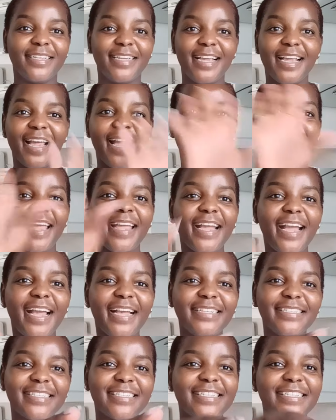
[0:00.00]
Hey
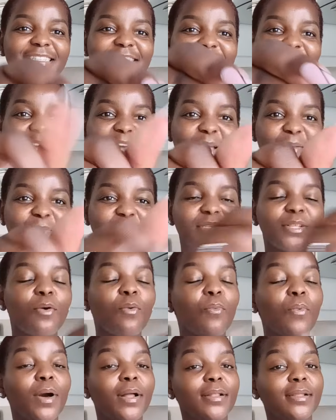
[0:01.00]
guys, this is Haps.
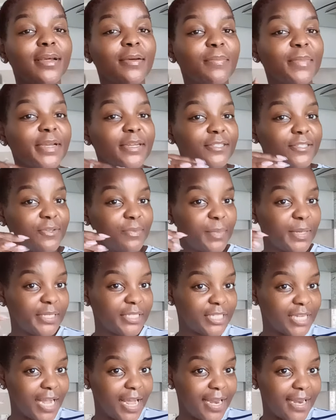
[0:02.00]
Welcome back to my
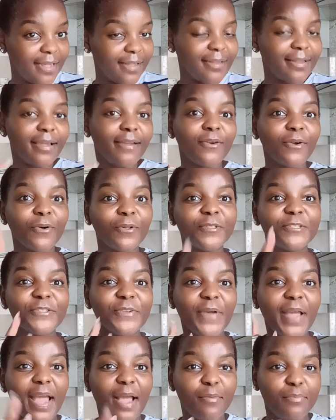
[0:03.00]
channel and also
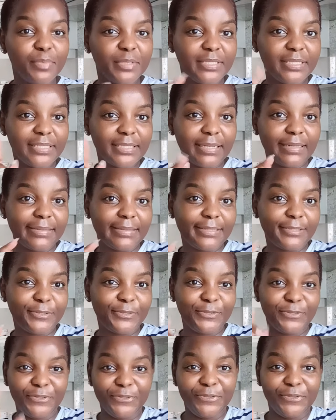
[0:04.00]
happy Sunday
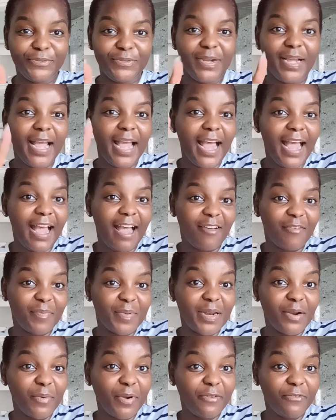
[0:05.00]
to you. I've
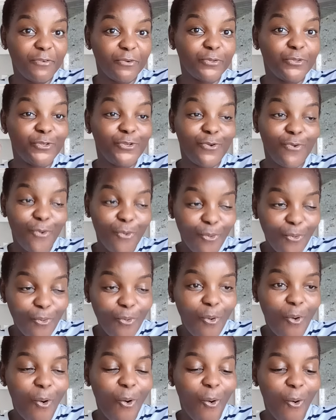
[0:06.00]
been away for
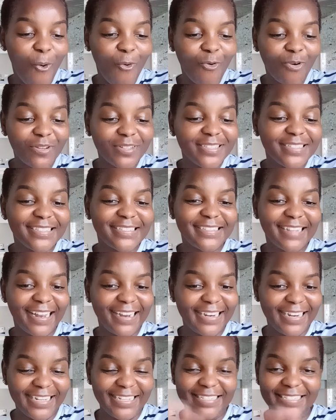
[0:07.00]
2 whole
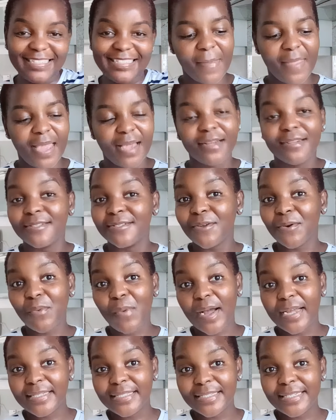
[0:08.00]
Sundays. So
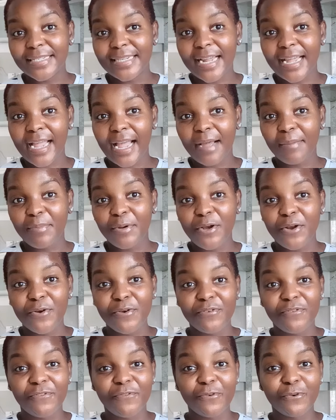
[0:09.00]
why didn't I
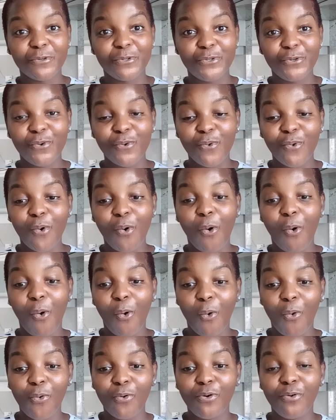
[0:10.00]
upload for 2
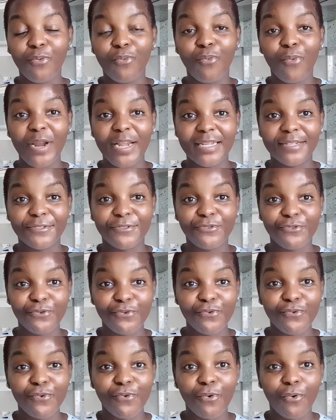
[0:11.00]
whole weeks,
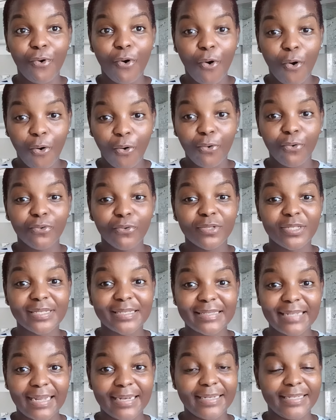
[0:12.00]
2 whole
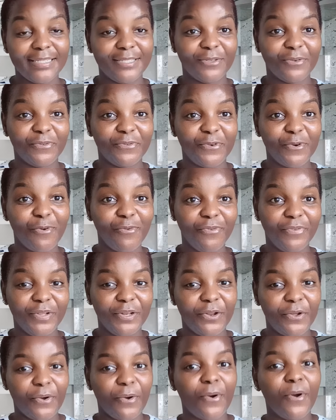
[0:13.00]
Sundays of no
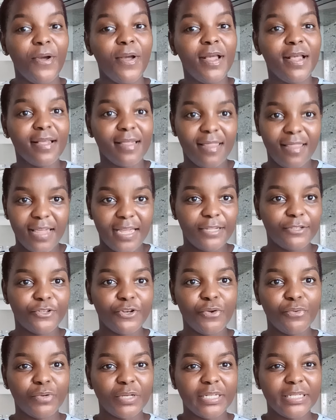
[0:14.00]
video? There's
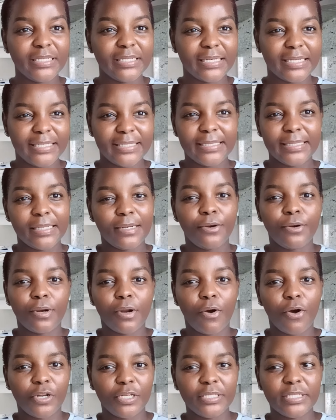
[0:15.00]
no real reason.
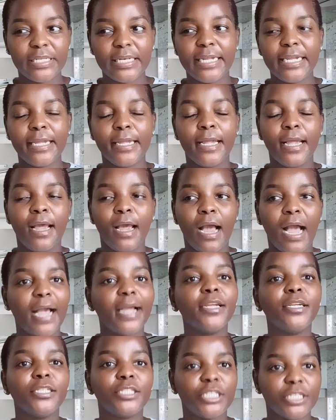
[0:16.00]
Honestly,
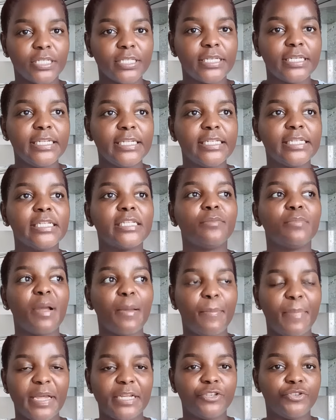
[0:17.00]
I just needed my
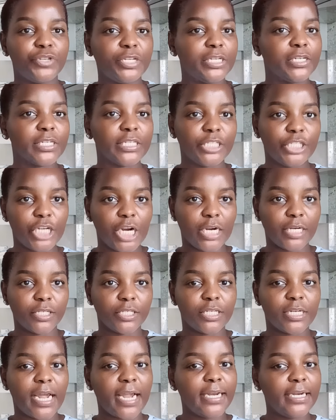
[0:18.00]
battery
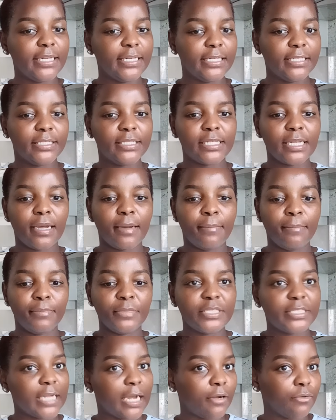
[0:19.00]
recharged. I needed
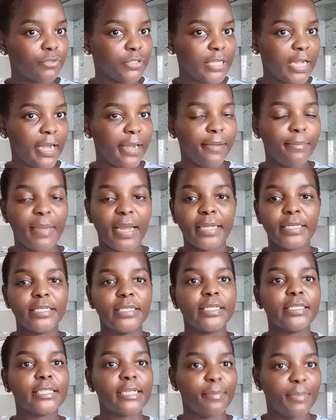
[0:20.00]
some downtime. I
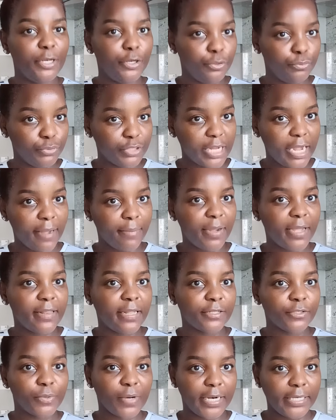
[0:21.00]
needed some alone time. And
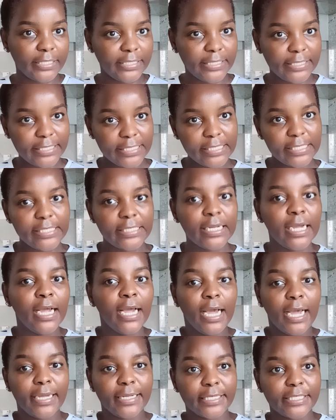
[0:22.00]
that's what I did.
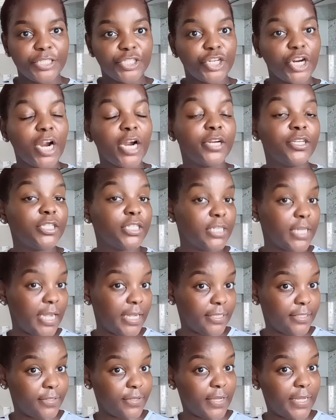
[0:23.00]
I recharged.
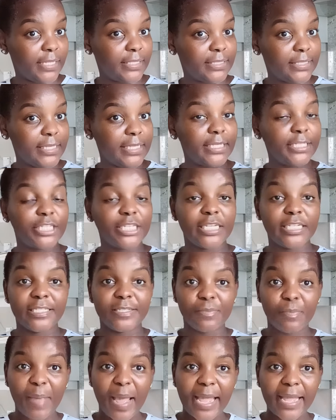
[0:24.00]
As you can see, she
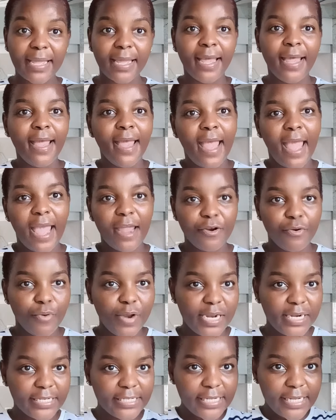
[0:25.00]
is back and
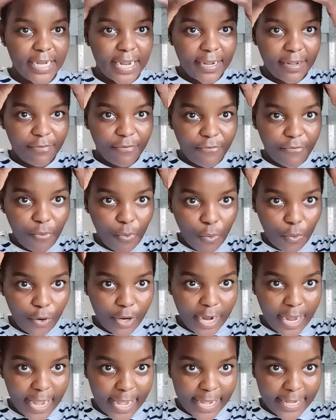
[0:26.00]
ready
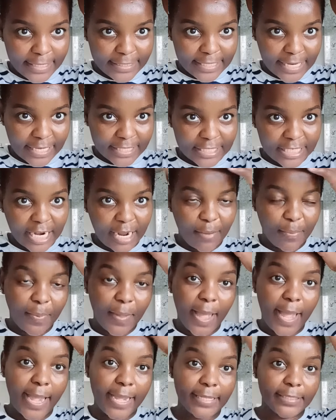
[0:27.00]
for a touch up
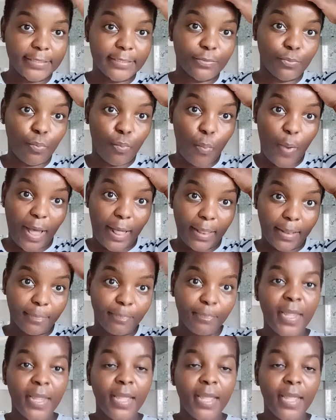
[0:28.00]
as well.